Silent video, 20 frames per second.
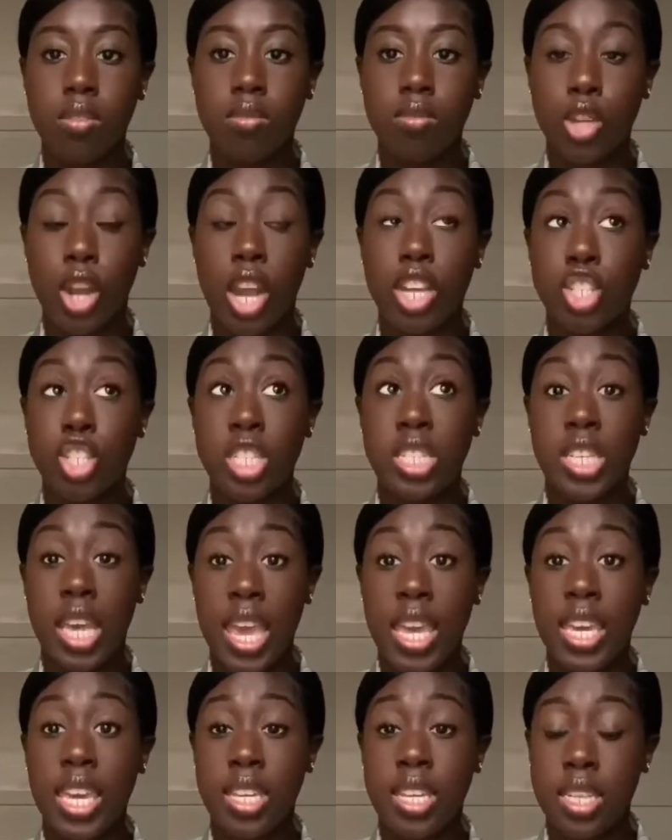you're actually
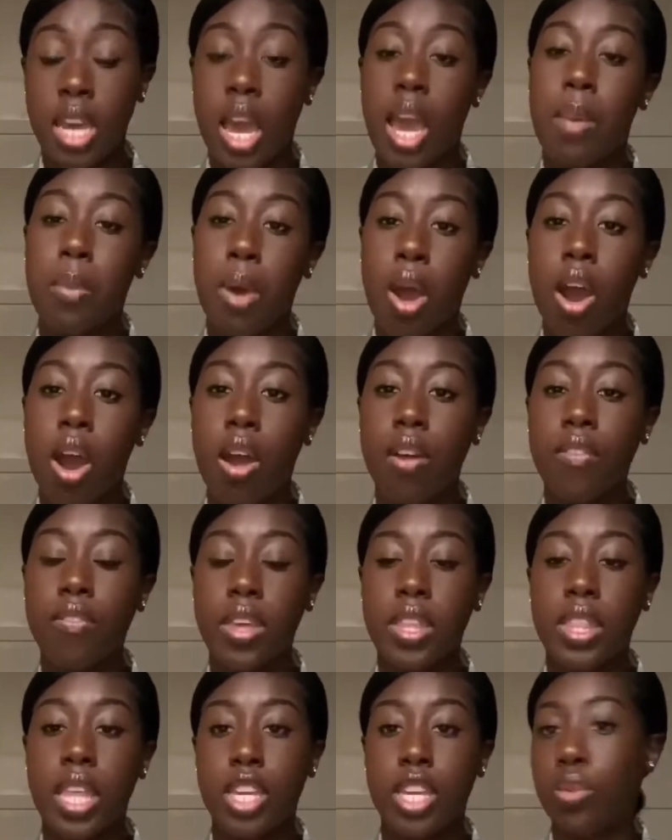taking time off
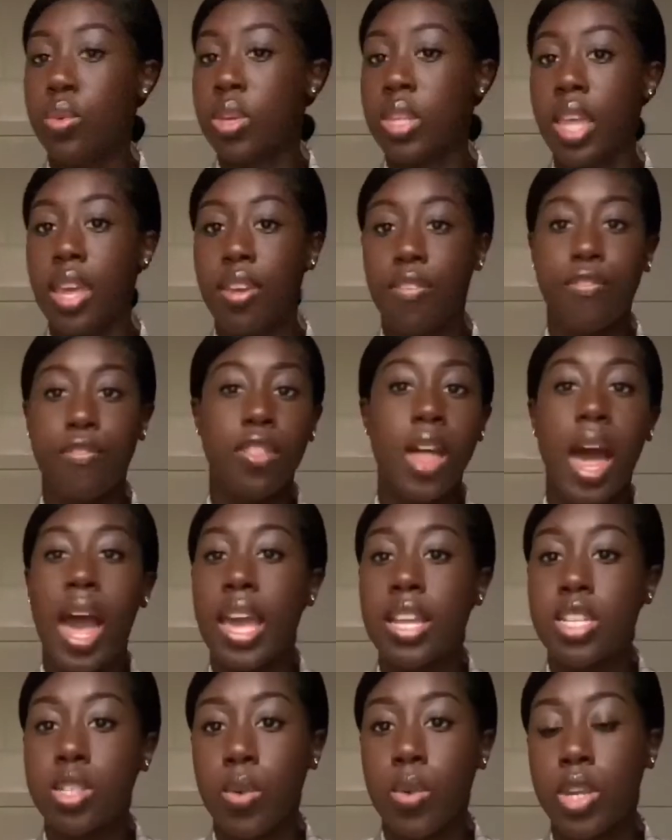and like you can like
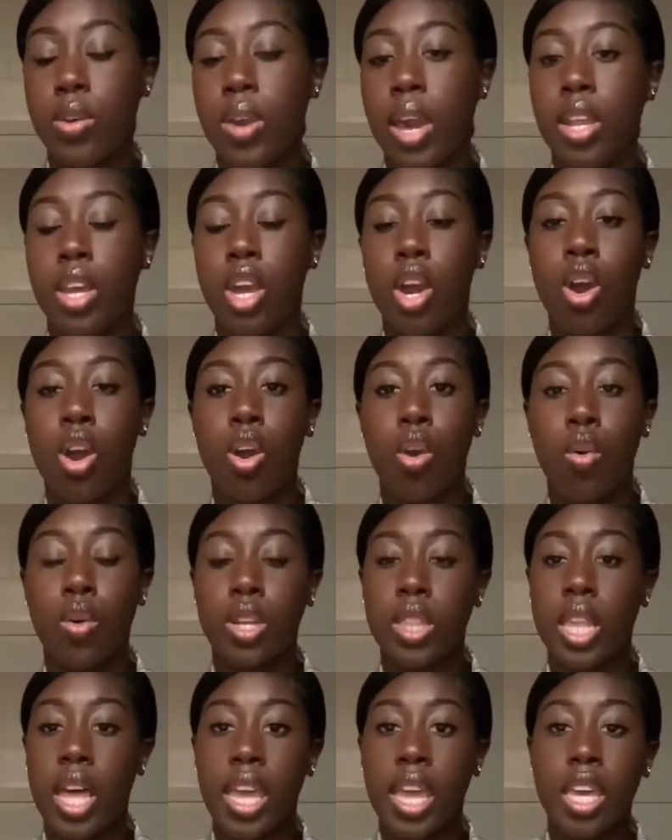fly to where you gotta go
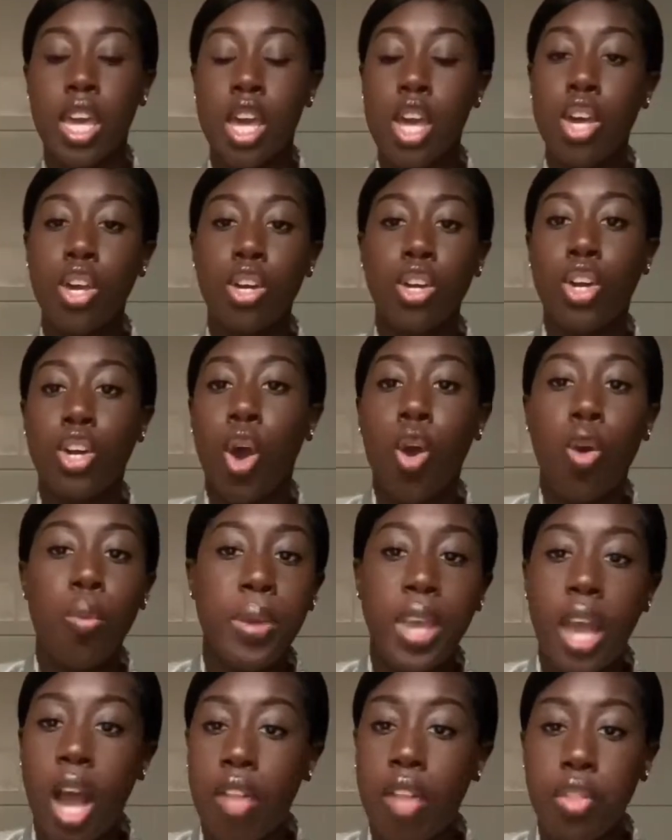or like go
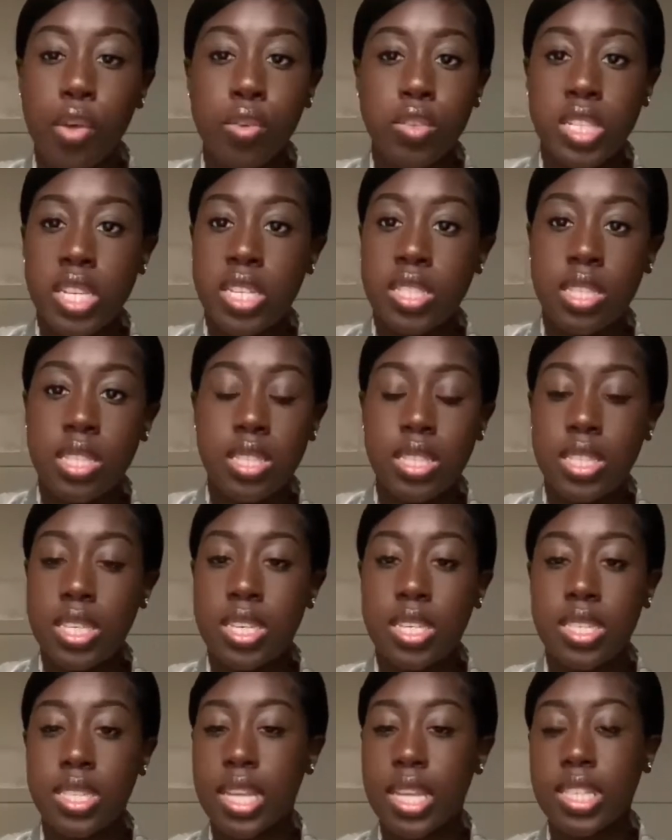beyond those
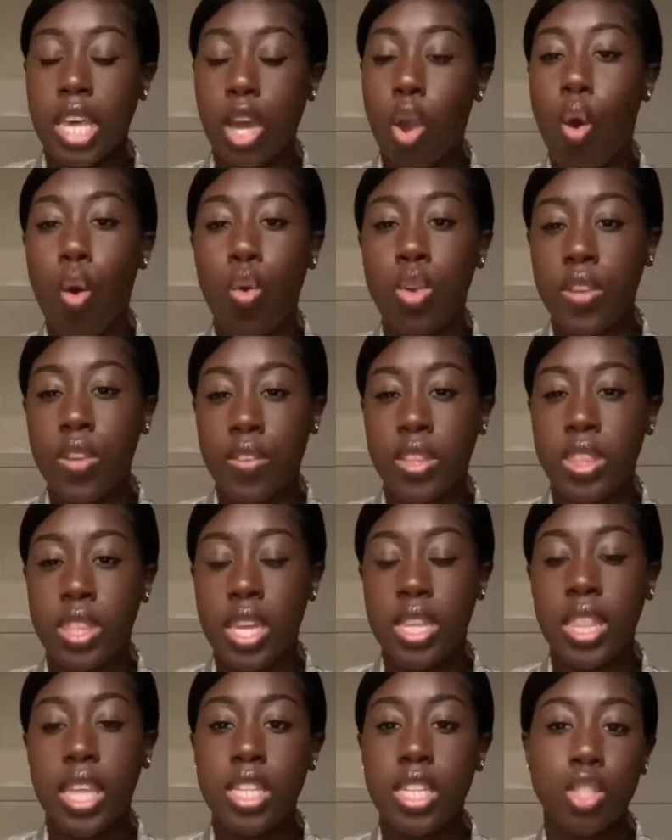distances. That's like a whole different
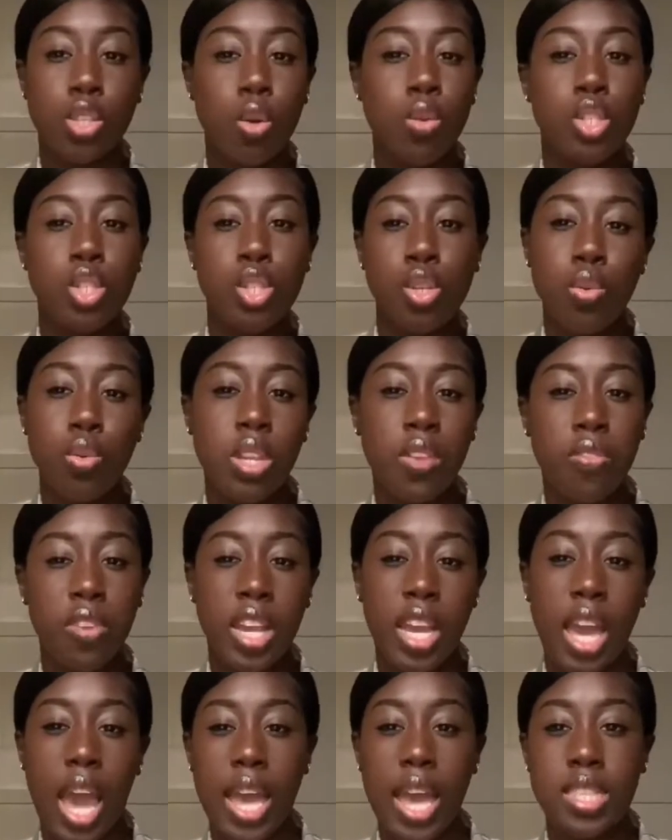thing. Like, so it's two
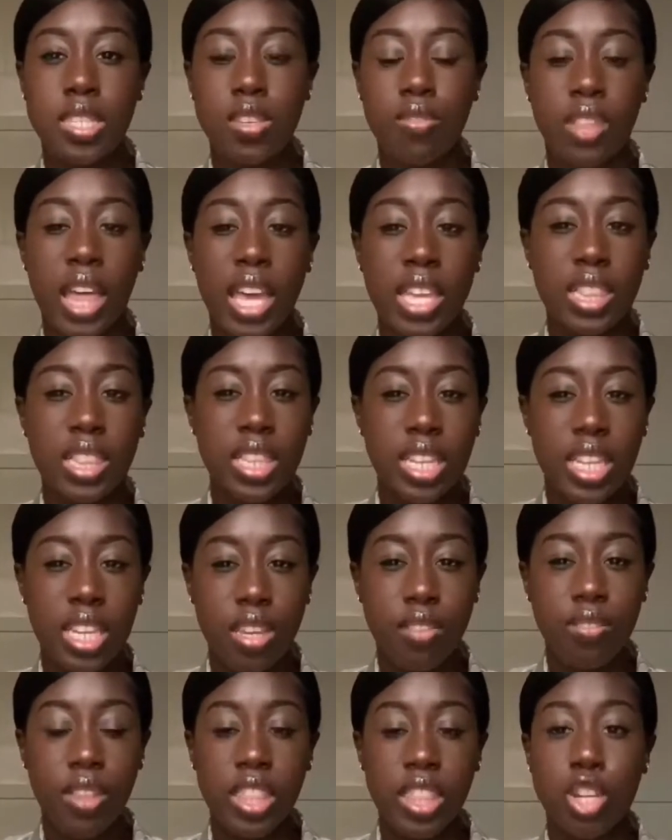different kinds of like
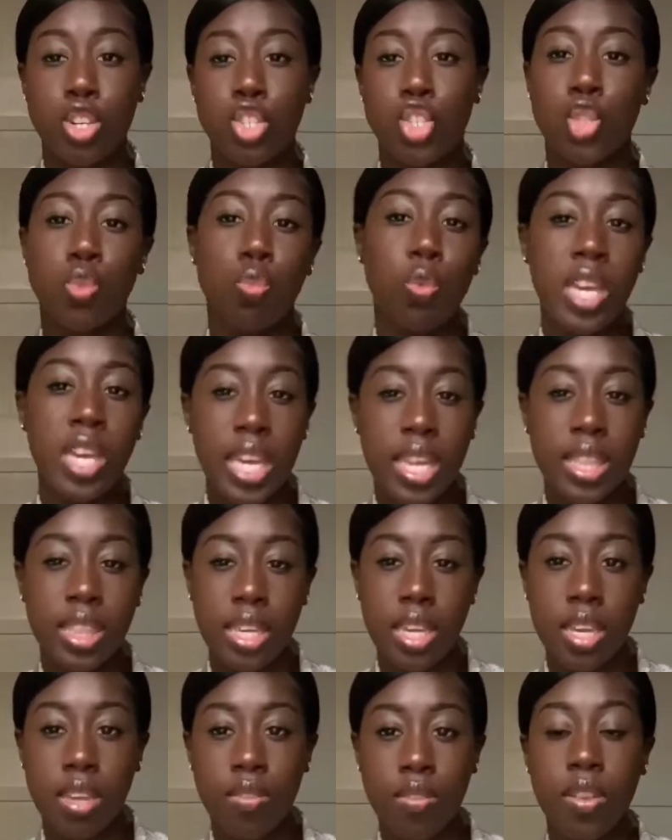leave. Like there's just weekend
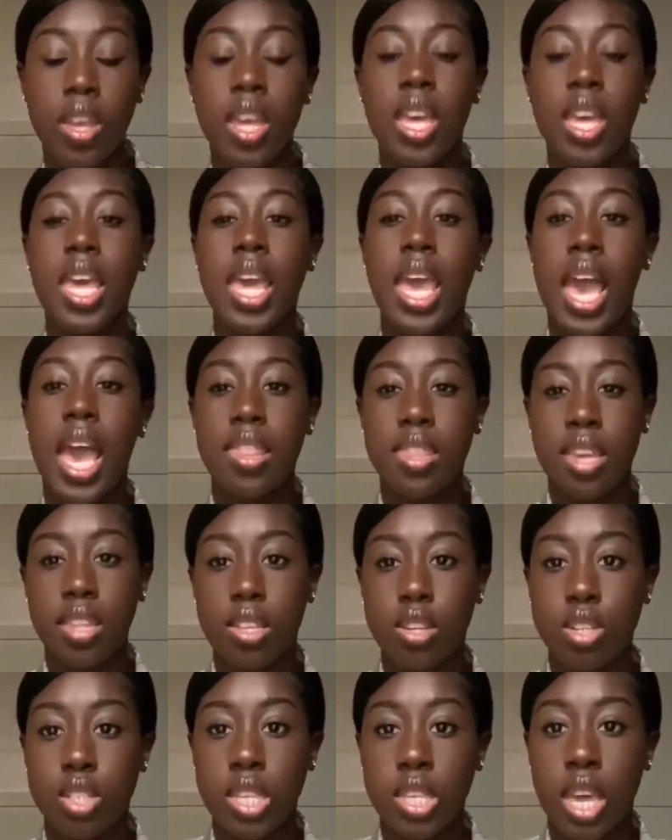leave and then
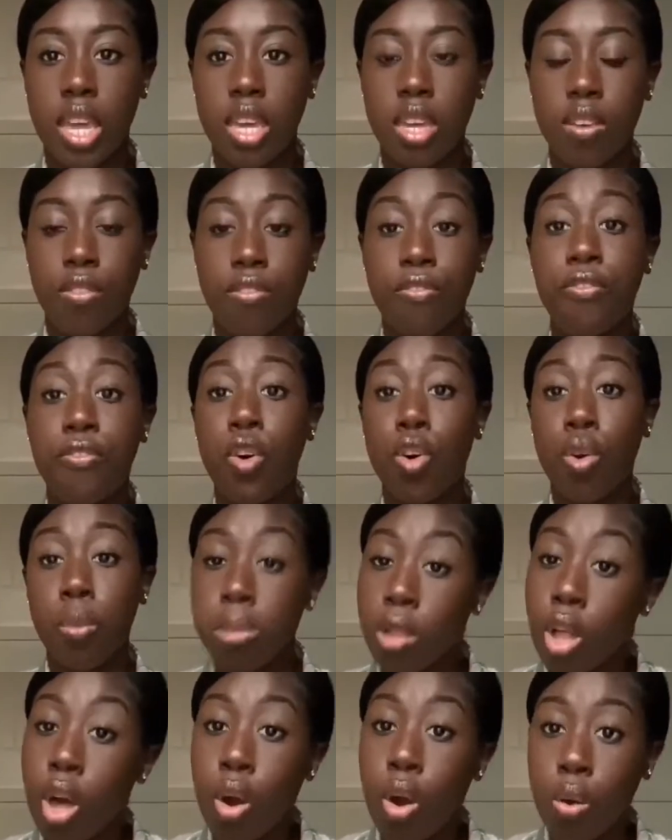there's like full
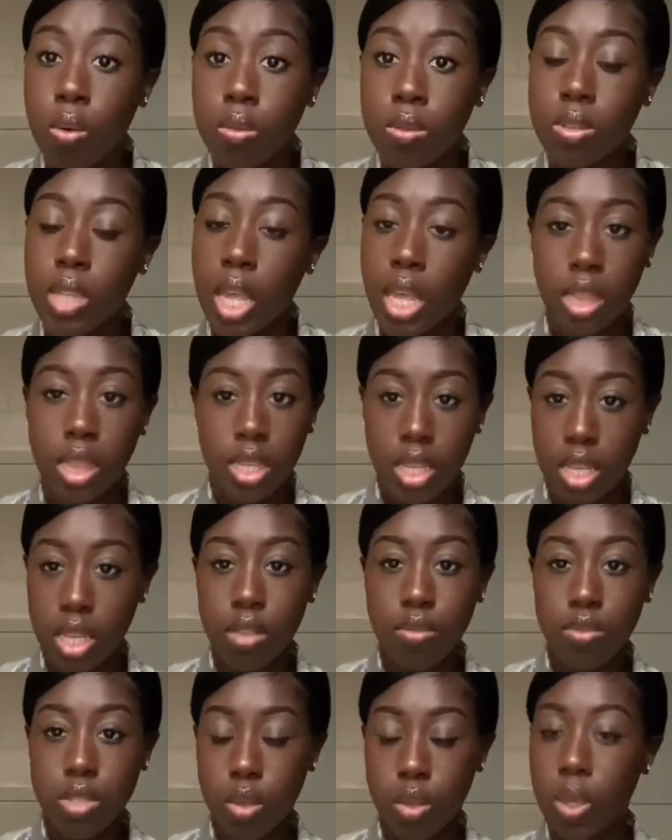blown like
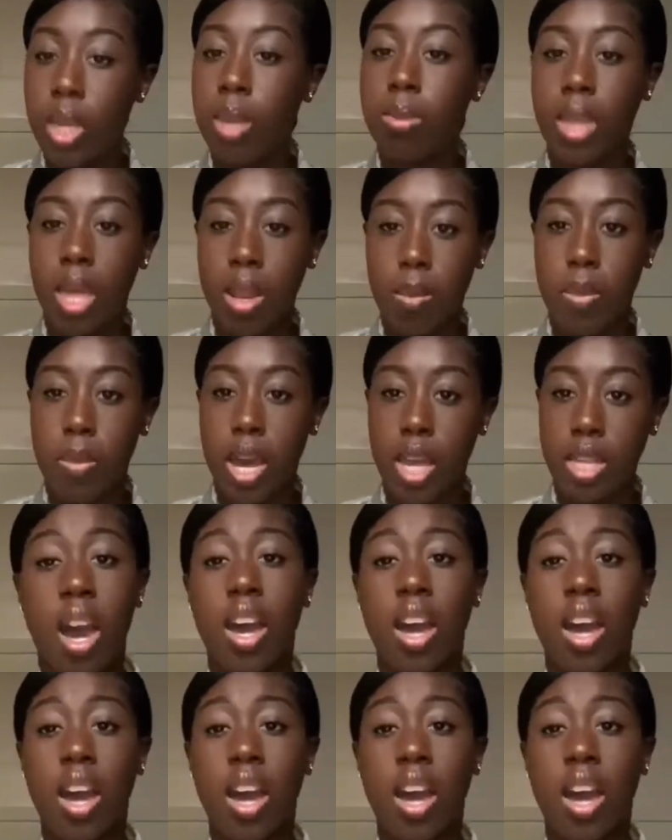leave. So keep that in mind.